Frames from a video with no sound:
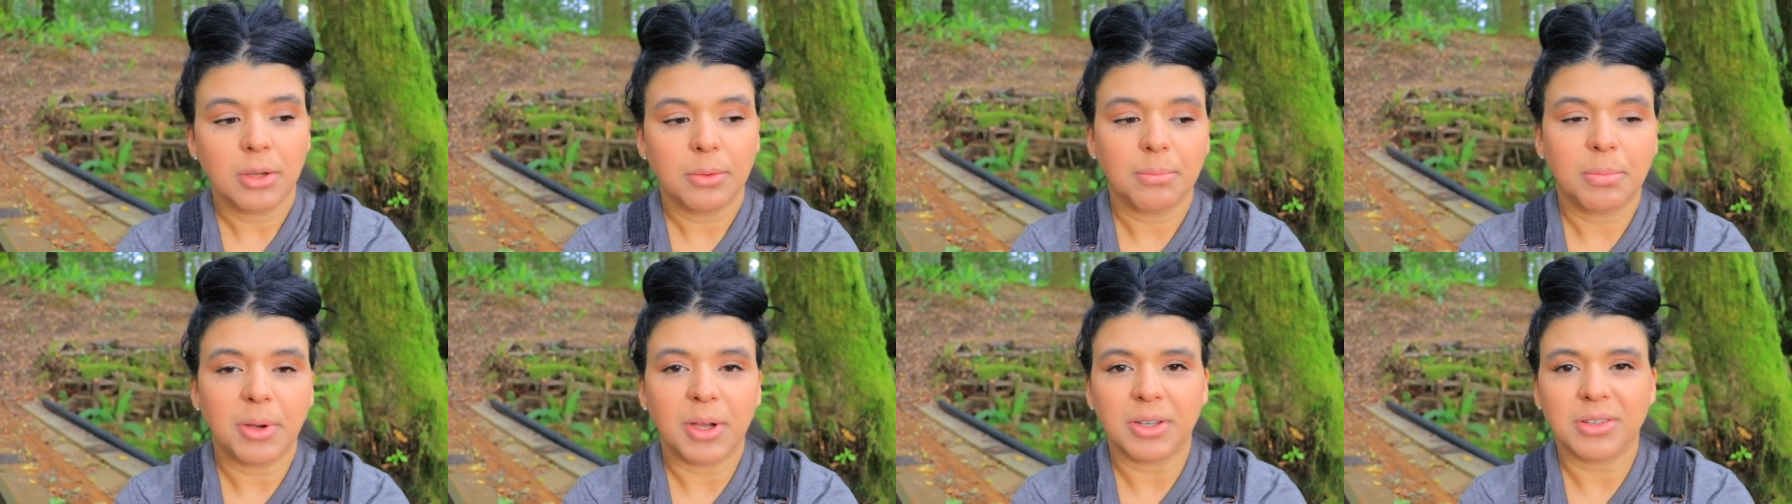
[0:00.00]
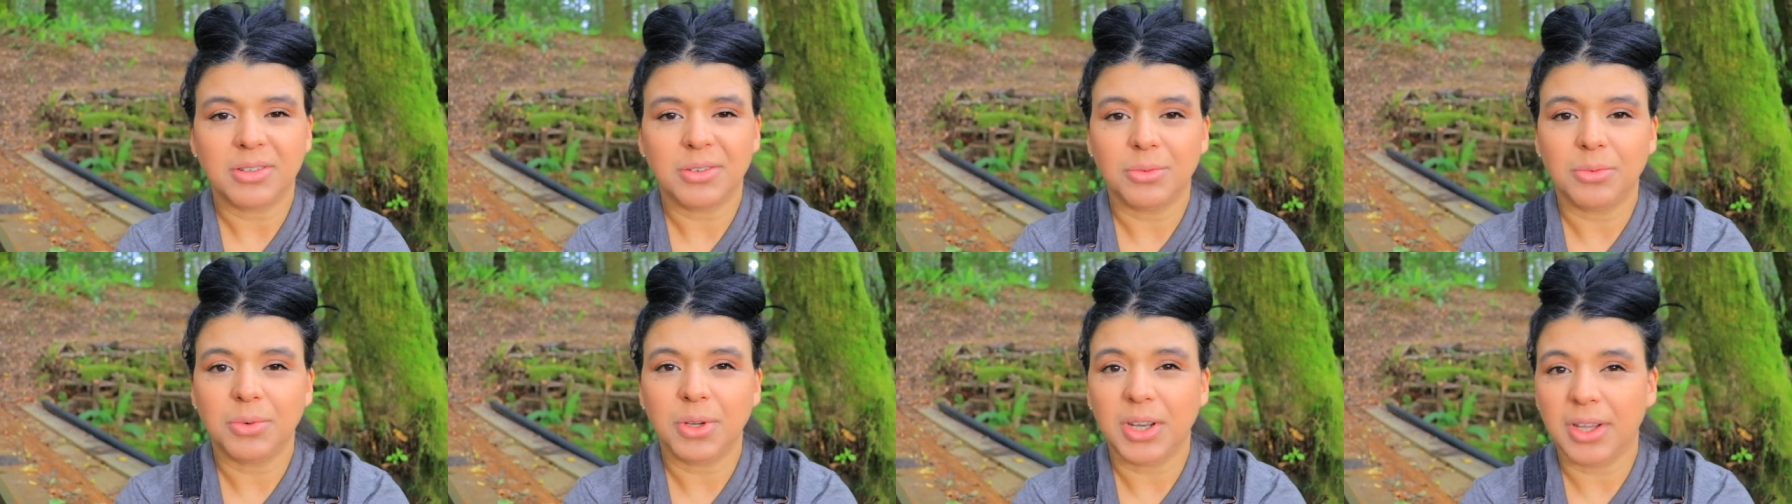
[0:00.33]

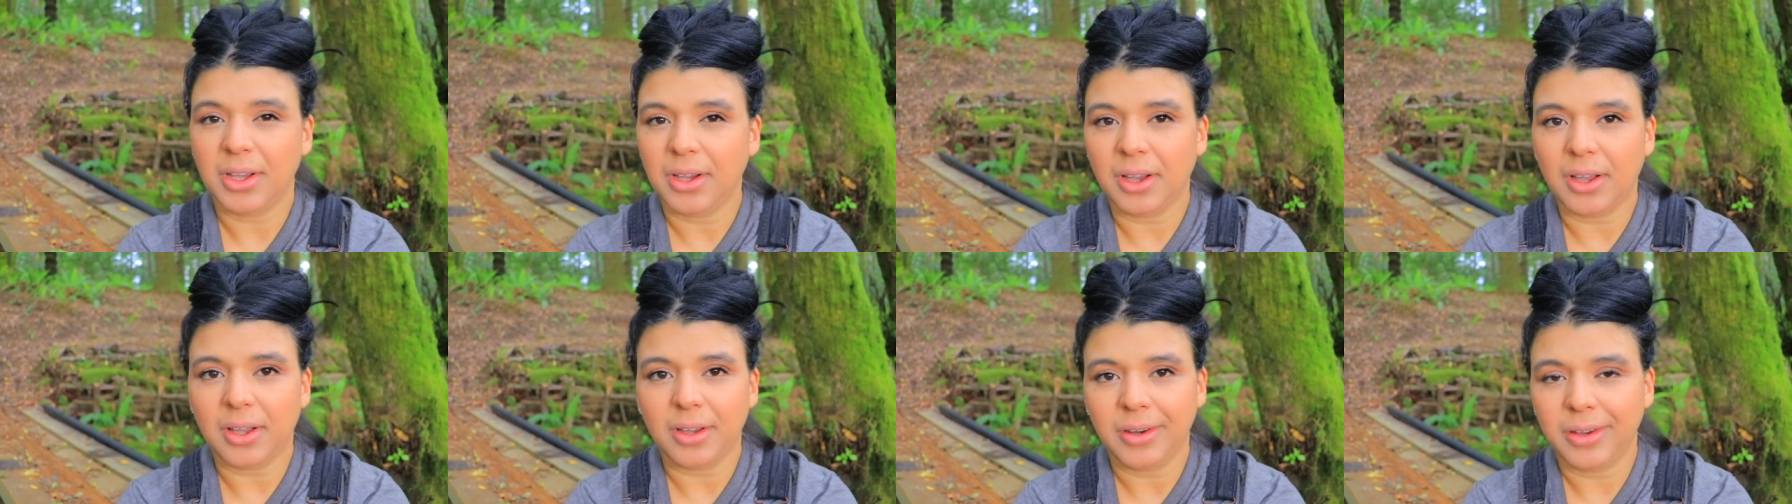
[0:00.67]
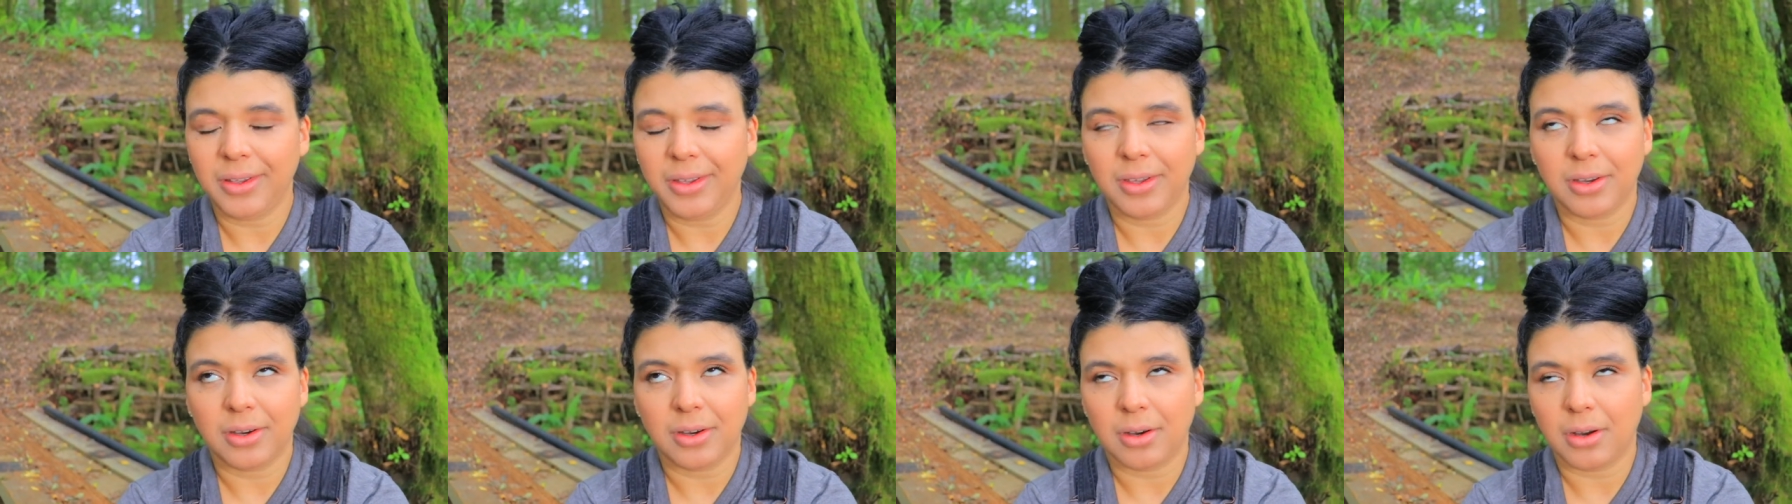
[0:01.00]
But when I got
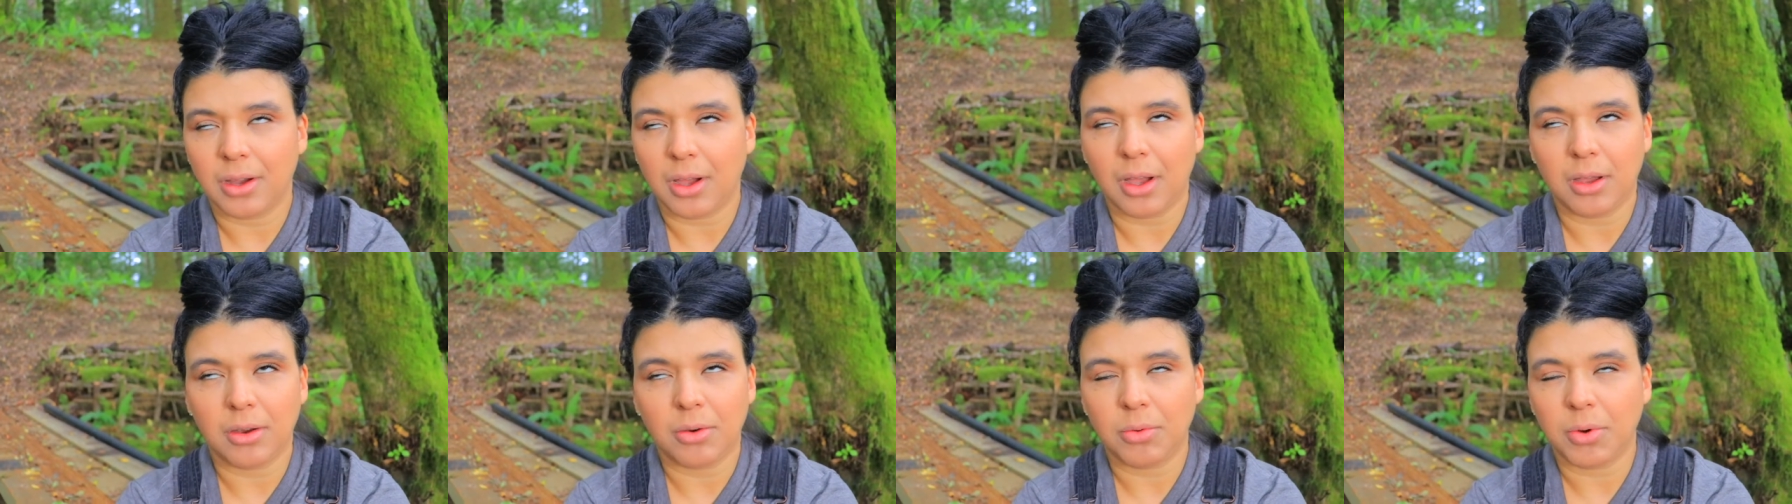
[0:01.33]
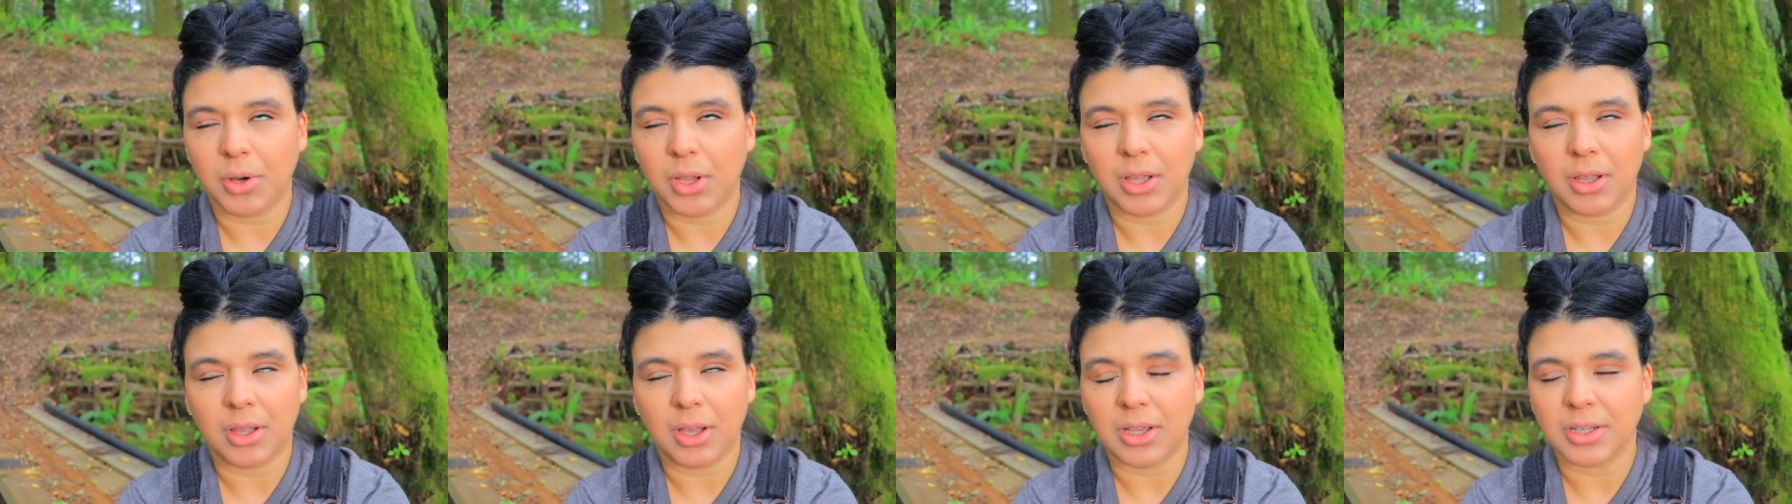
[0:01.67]
here, I
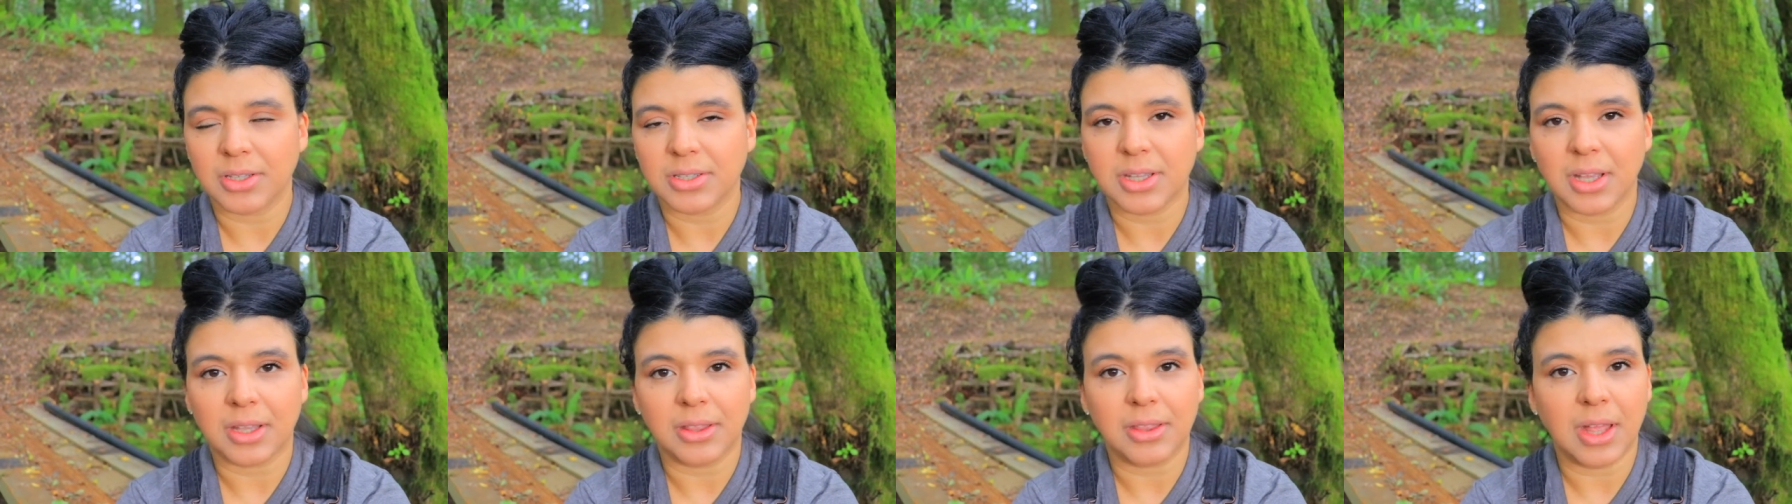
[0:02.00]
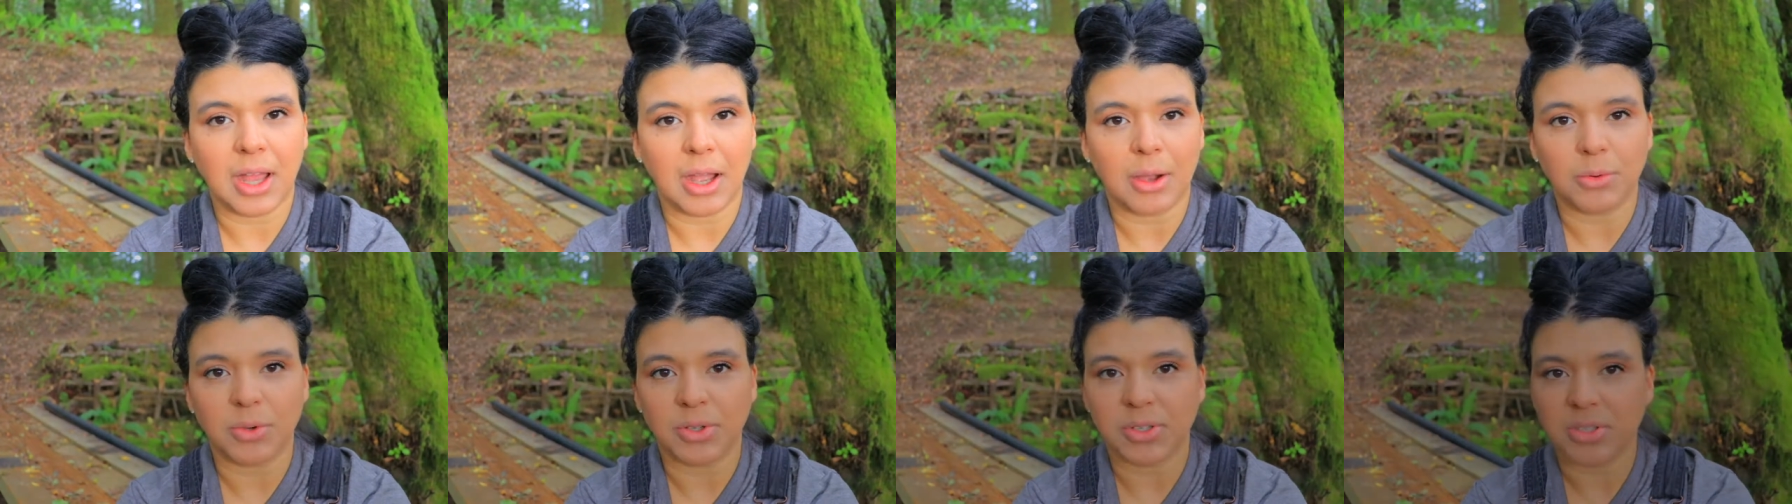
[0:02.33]
realized that
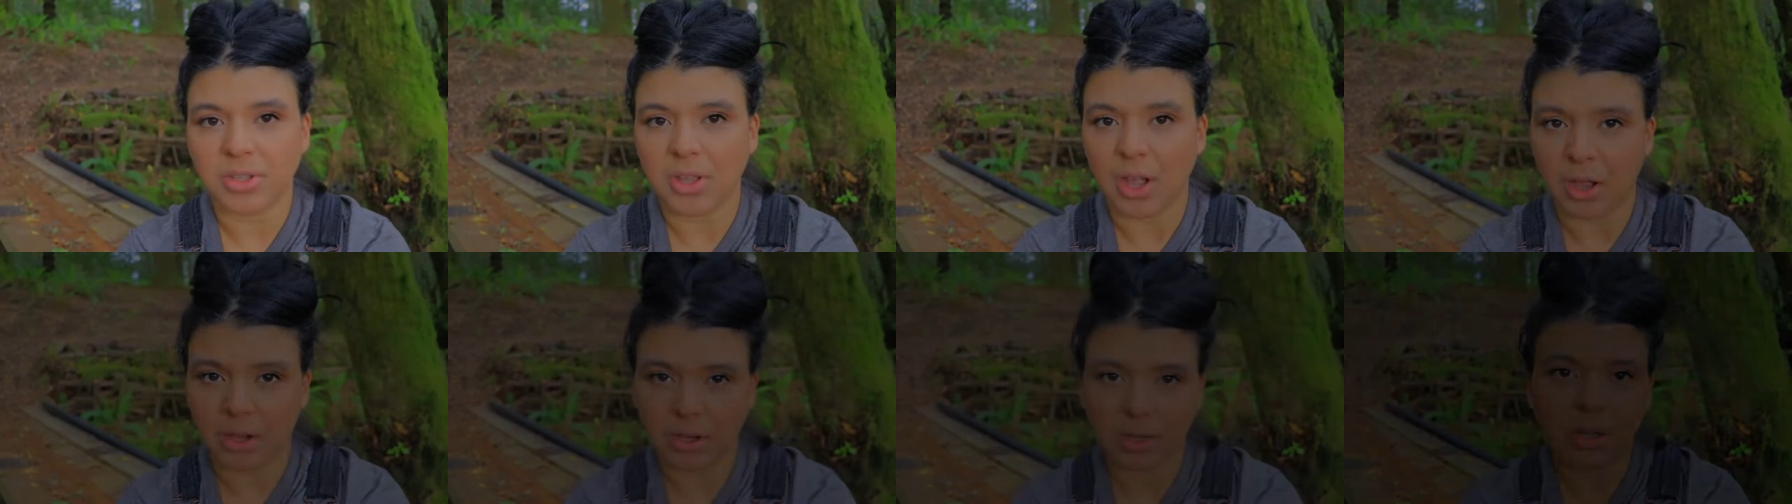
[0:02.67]
that was not